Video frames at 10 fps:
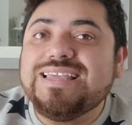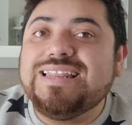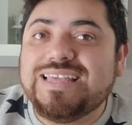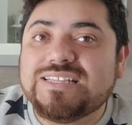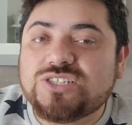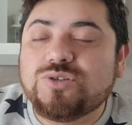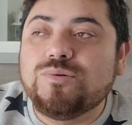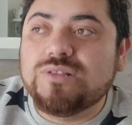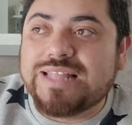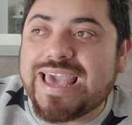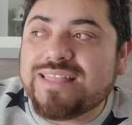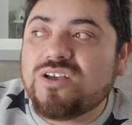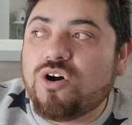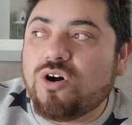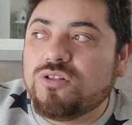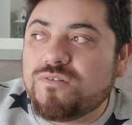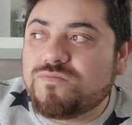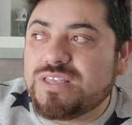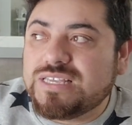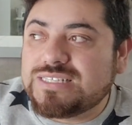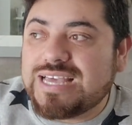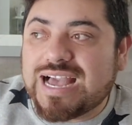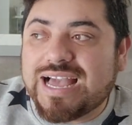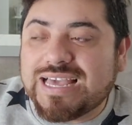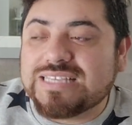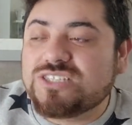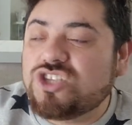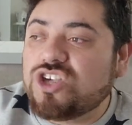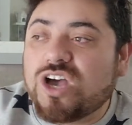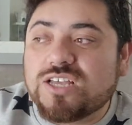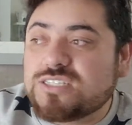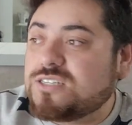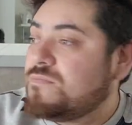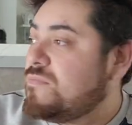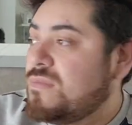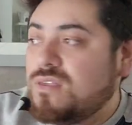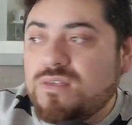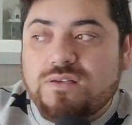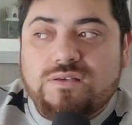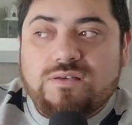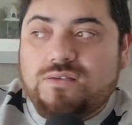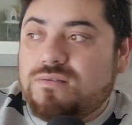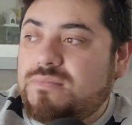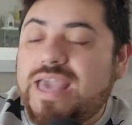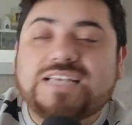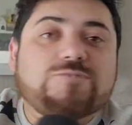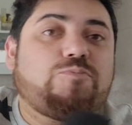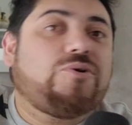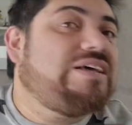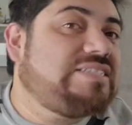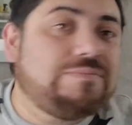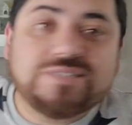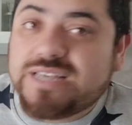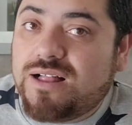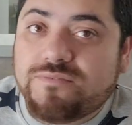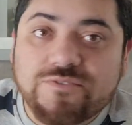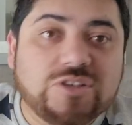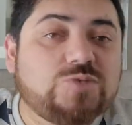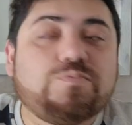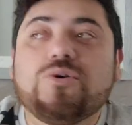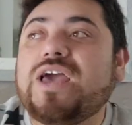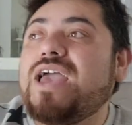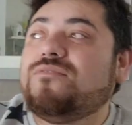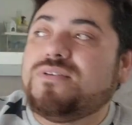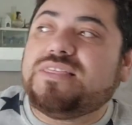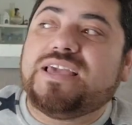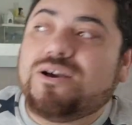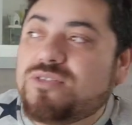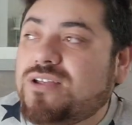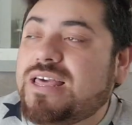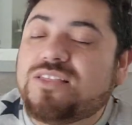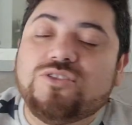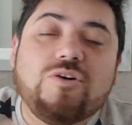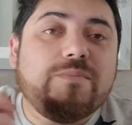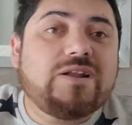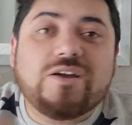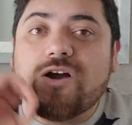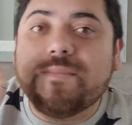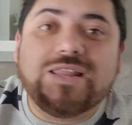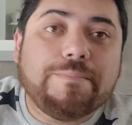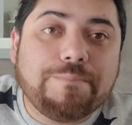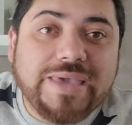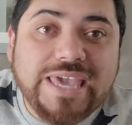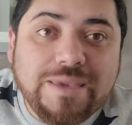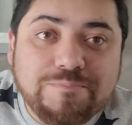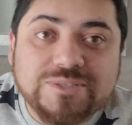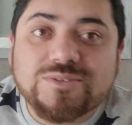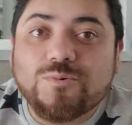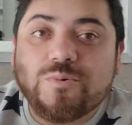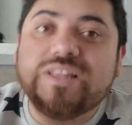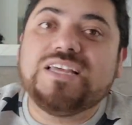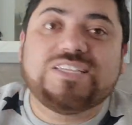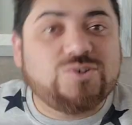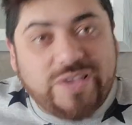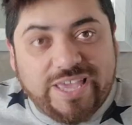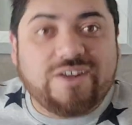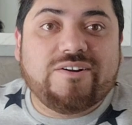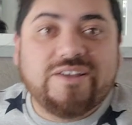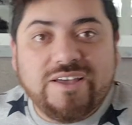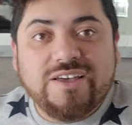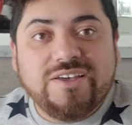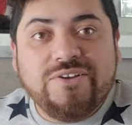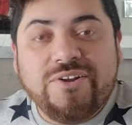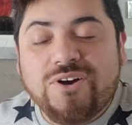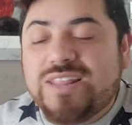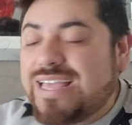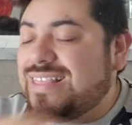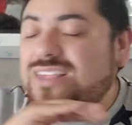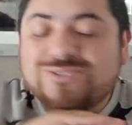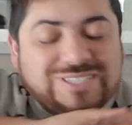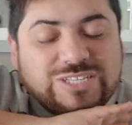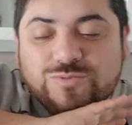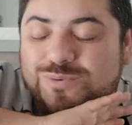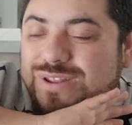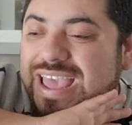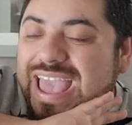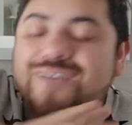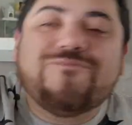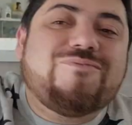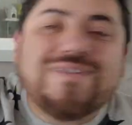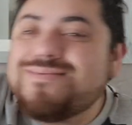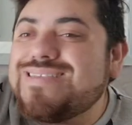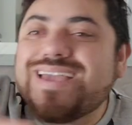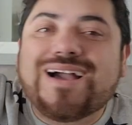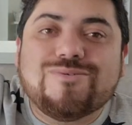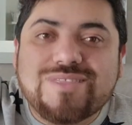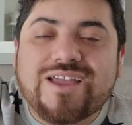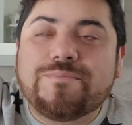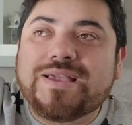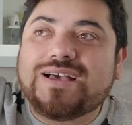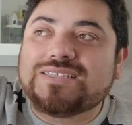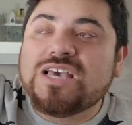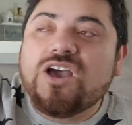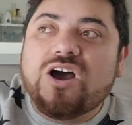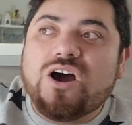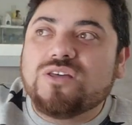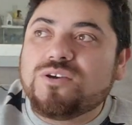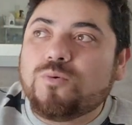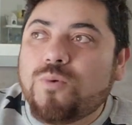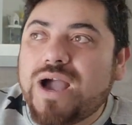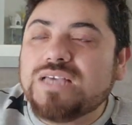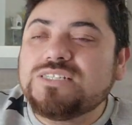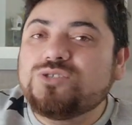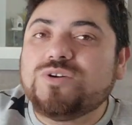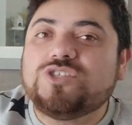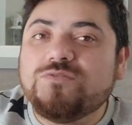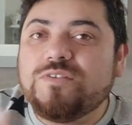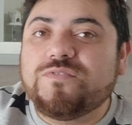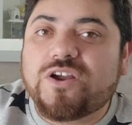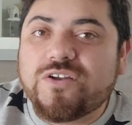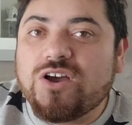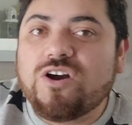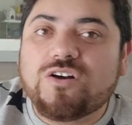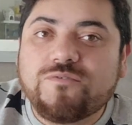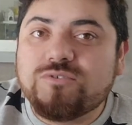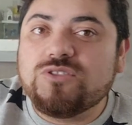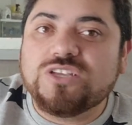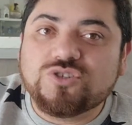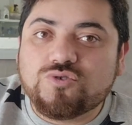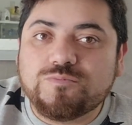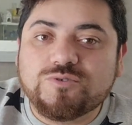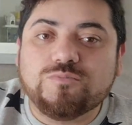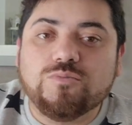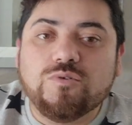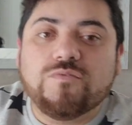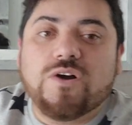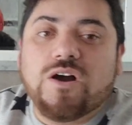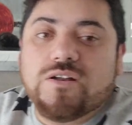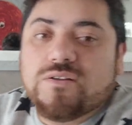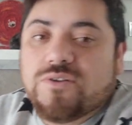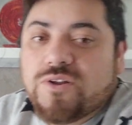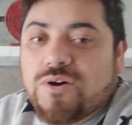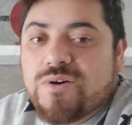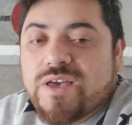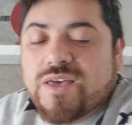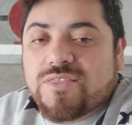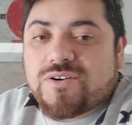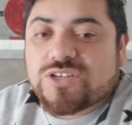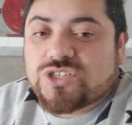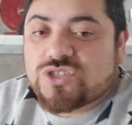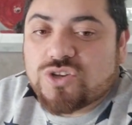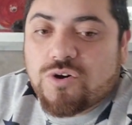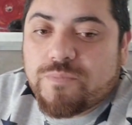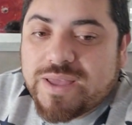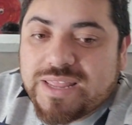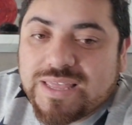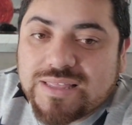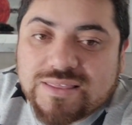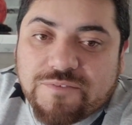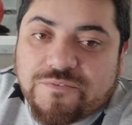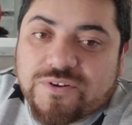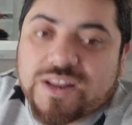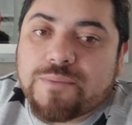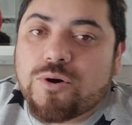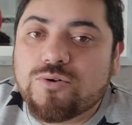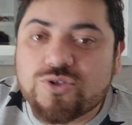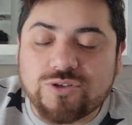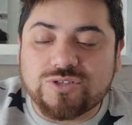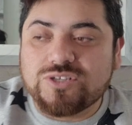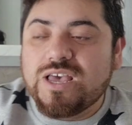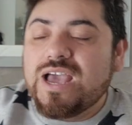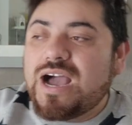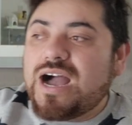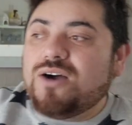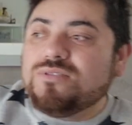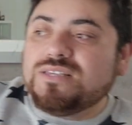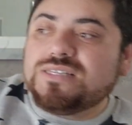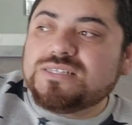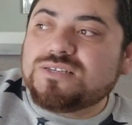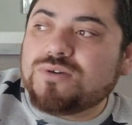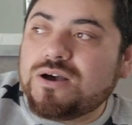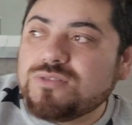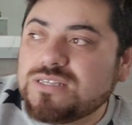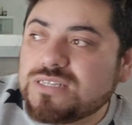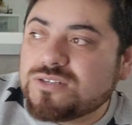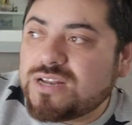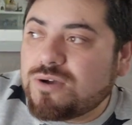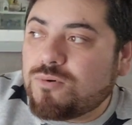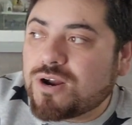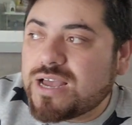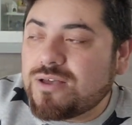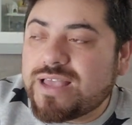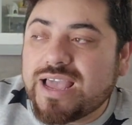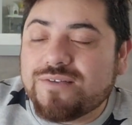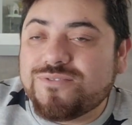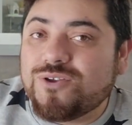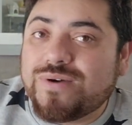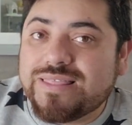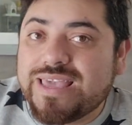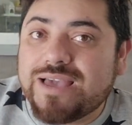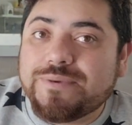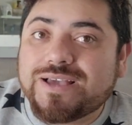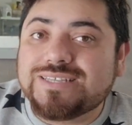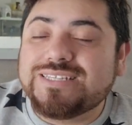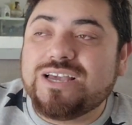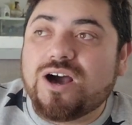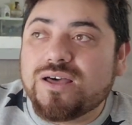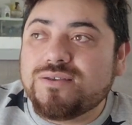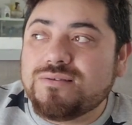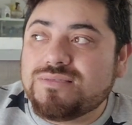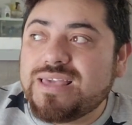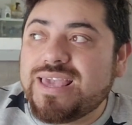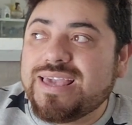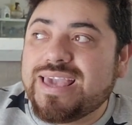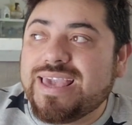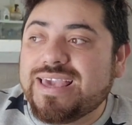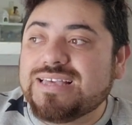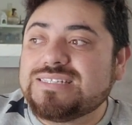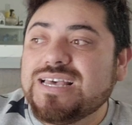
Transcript: needs to let all of these guys just express themselves, just put everything out there. Like, no matter how many peeps we need to hear, you know, like, they just need to put everything out there because otherwise it's going to be very hard for this group to move on. You know, there are so many different emotions. How this is going to work out, I have no idea, because the other thing is